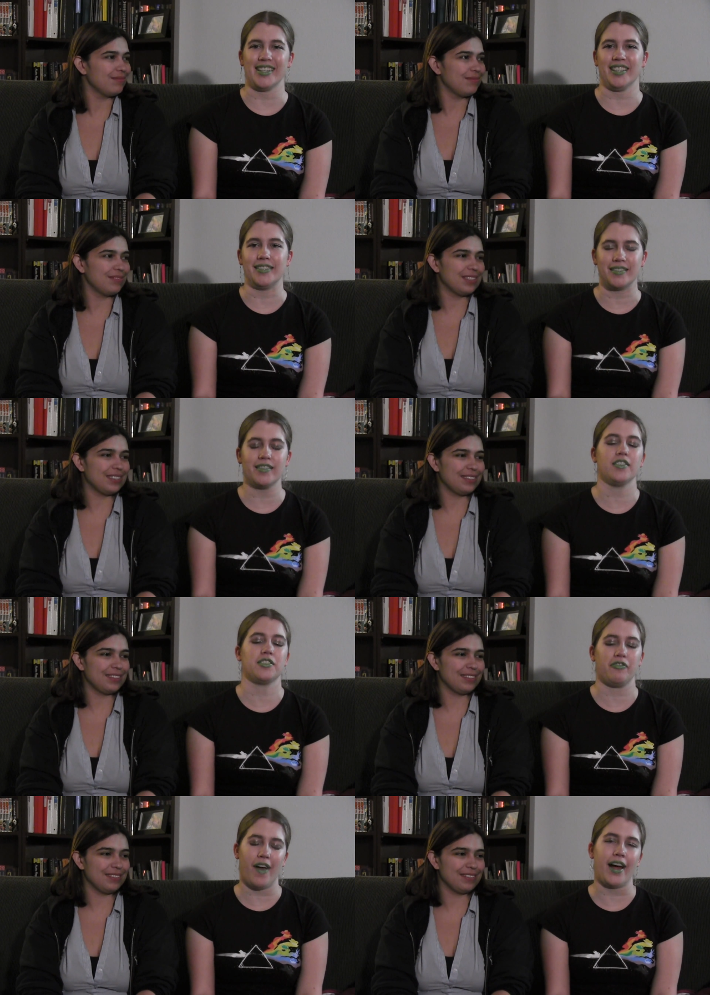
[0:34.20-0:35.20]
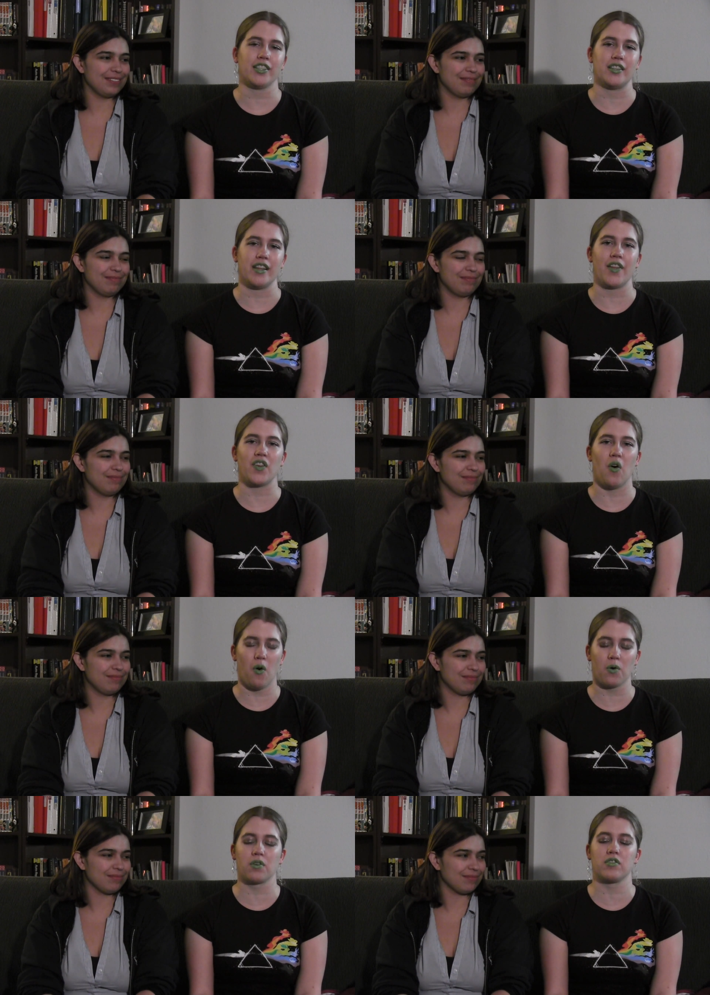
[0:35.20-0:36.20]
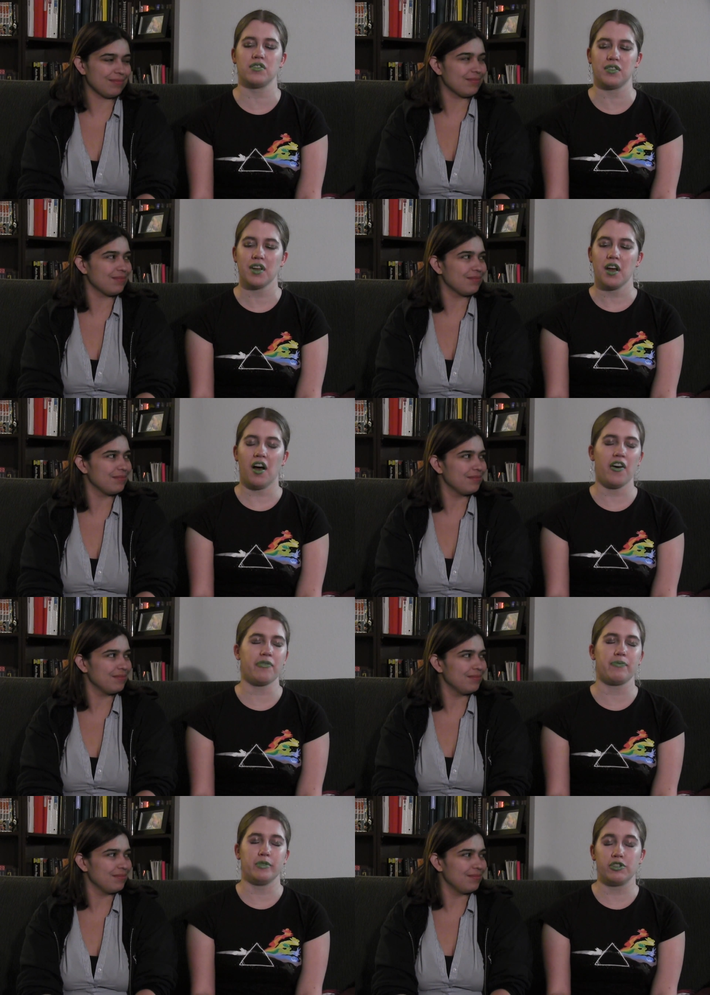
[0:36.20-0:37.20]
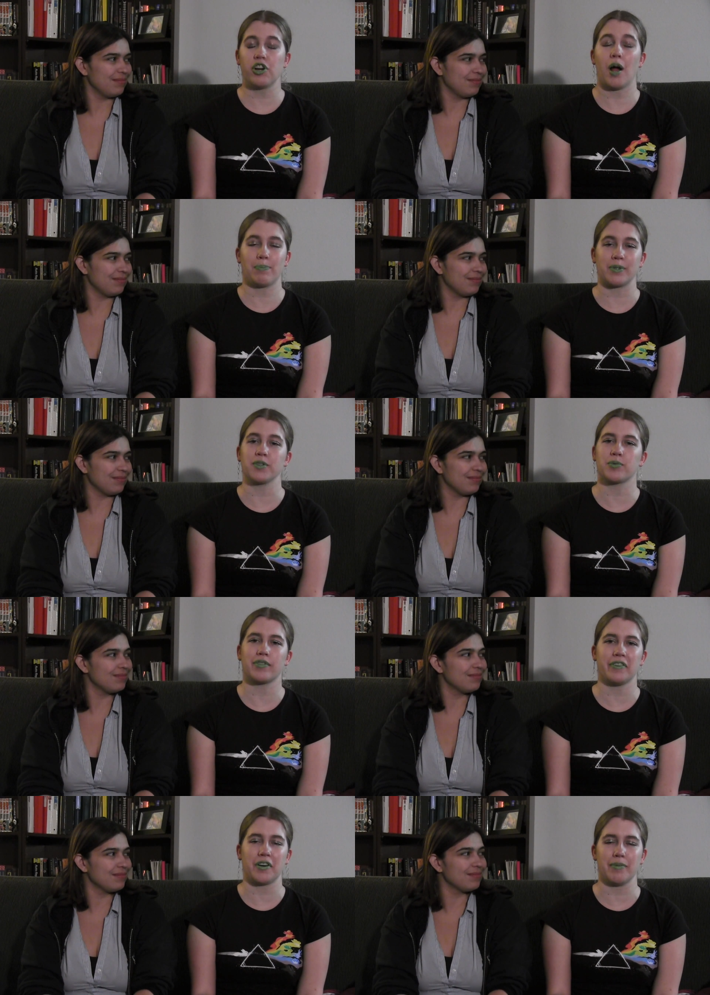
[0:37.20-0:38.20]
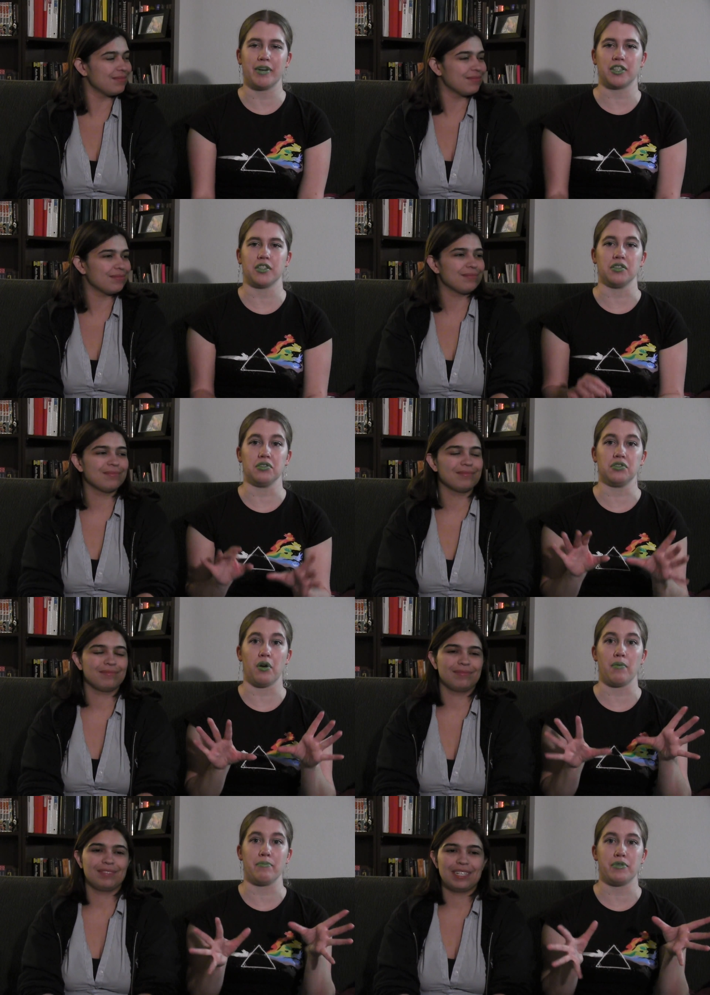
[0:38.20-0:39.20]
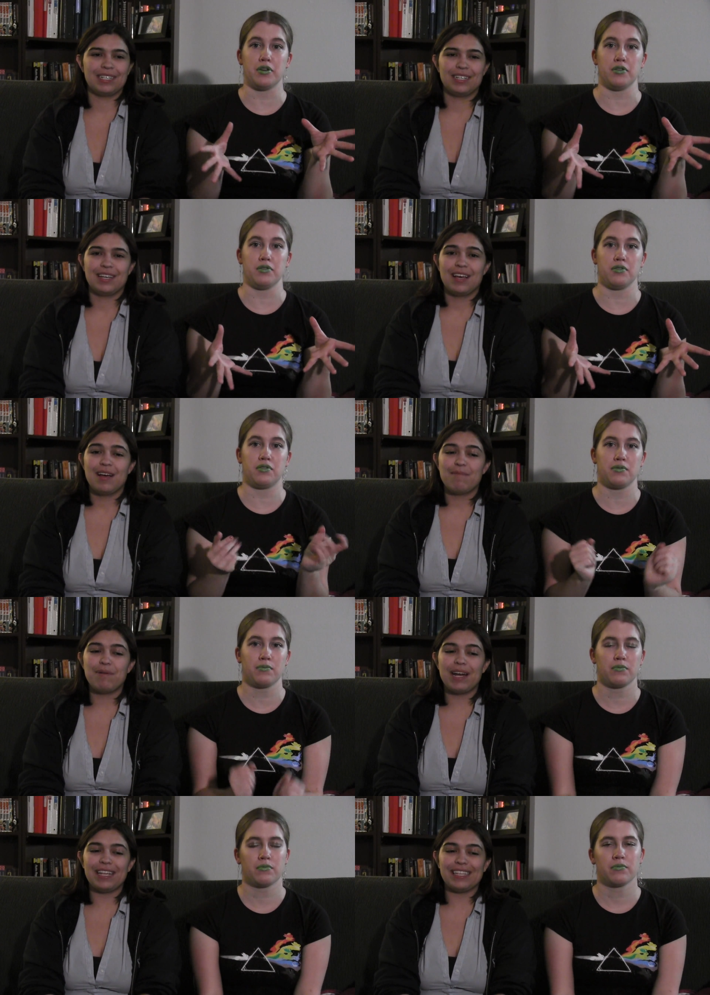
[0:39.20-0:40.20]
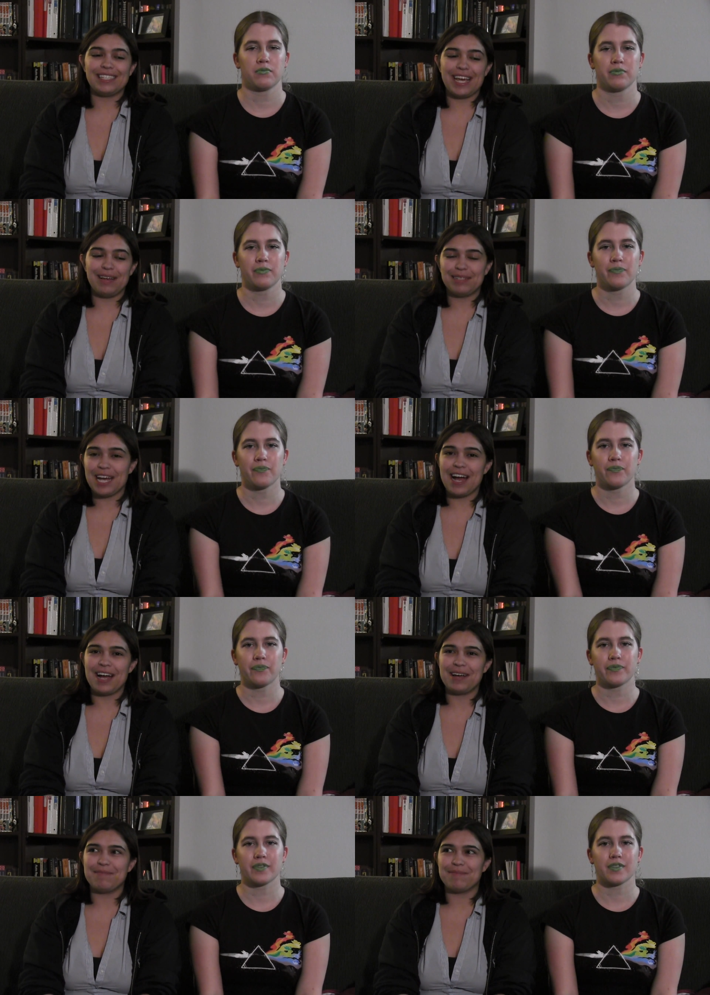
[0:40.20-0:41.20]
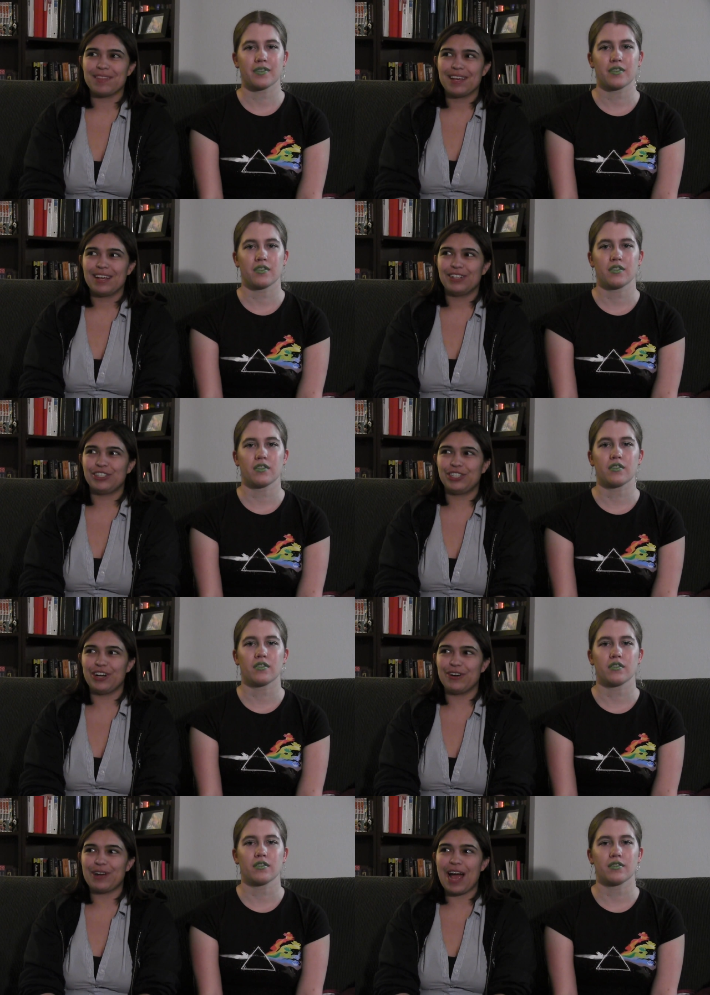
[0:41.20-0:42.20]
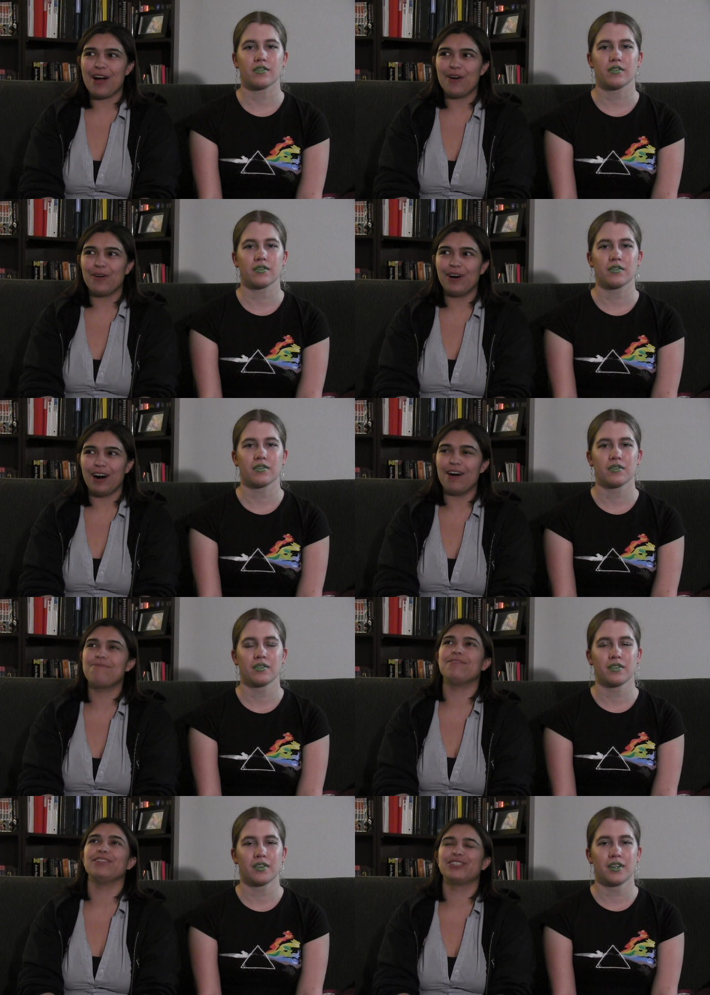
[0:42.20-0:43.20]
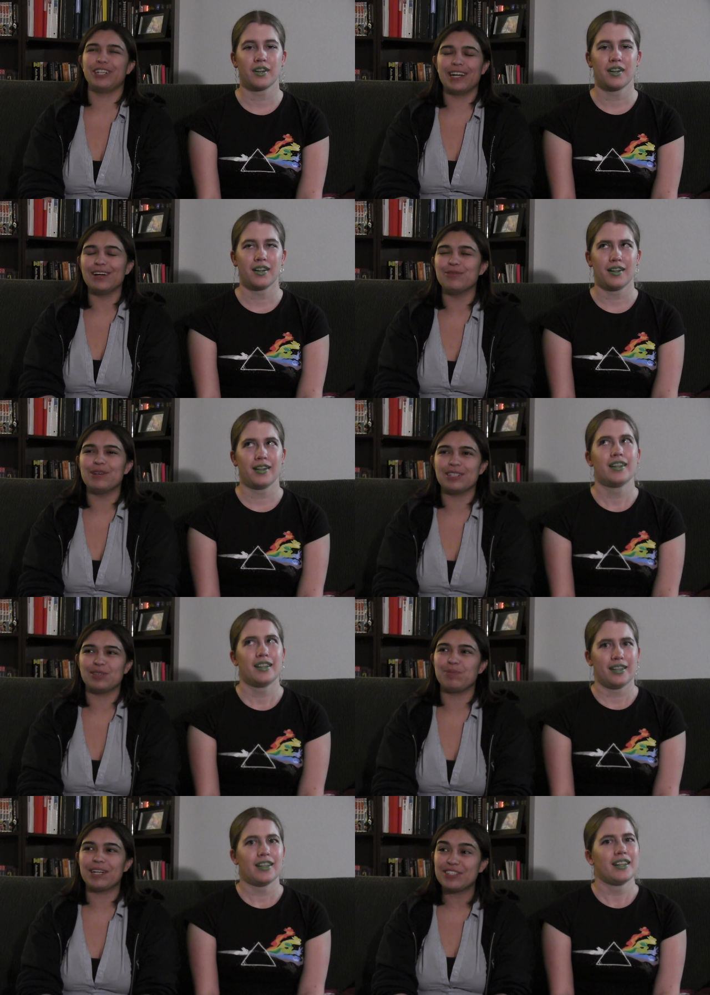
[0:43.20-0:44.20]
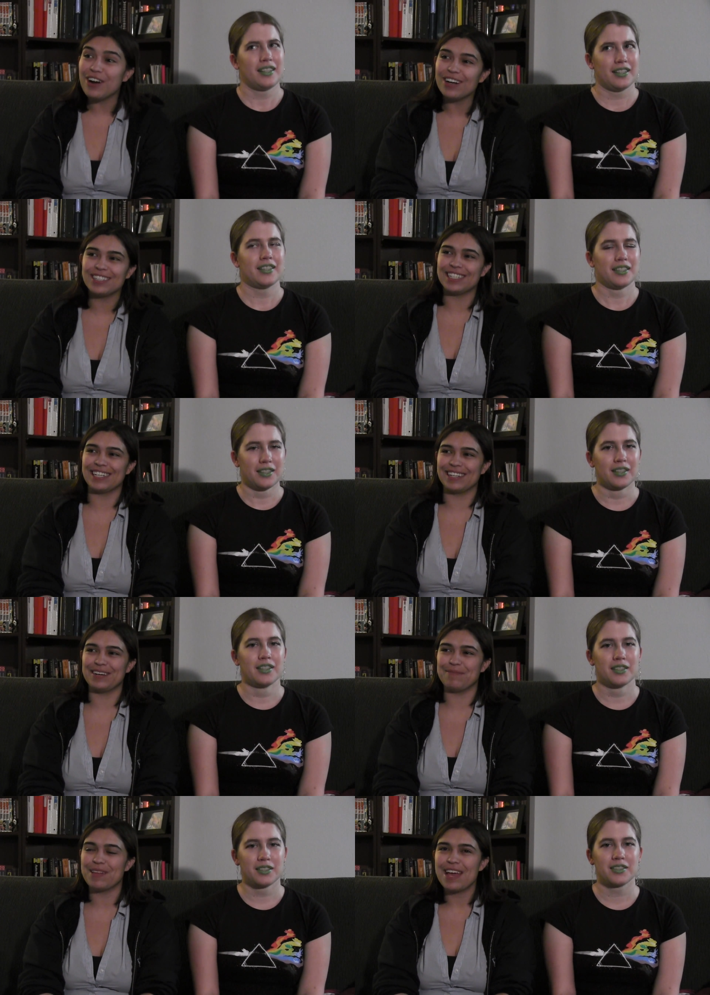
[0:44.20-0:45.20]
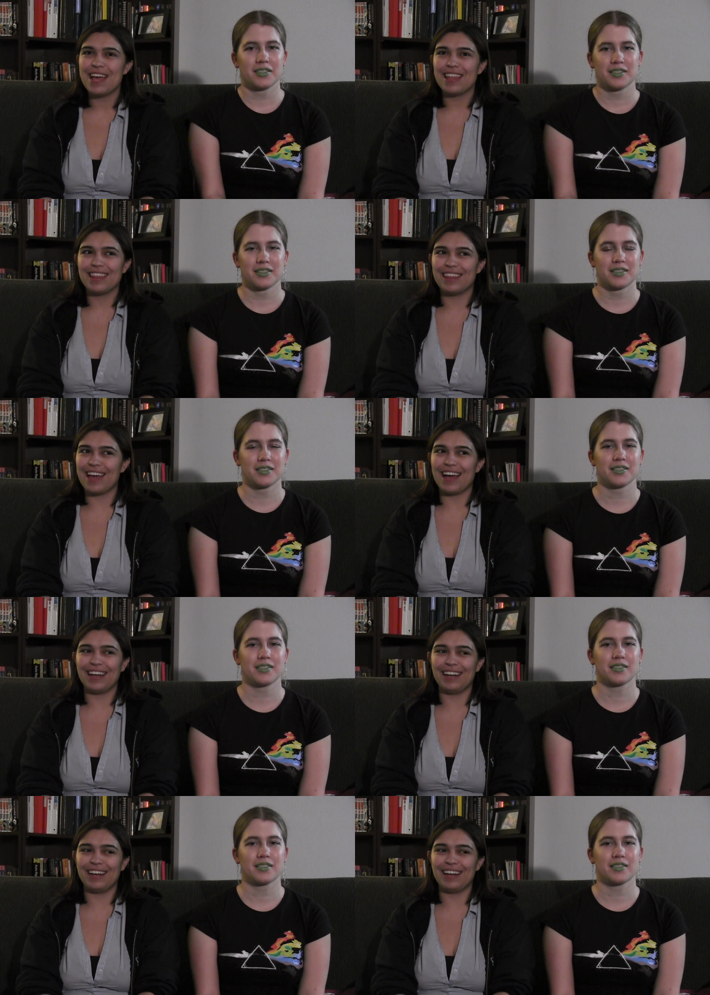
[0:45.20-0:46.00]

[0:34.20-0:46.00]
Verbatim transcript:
Speaker 1: it in such a fashion that the hordes of shoppers were very much the zombies. But
Speaker 2: at the same time, showed how awful Chanel was by taunting them. That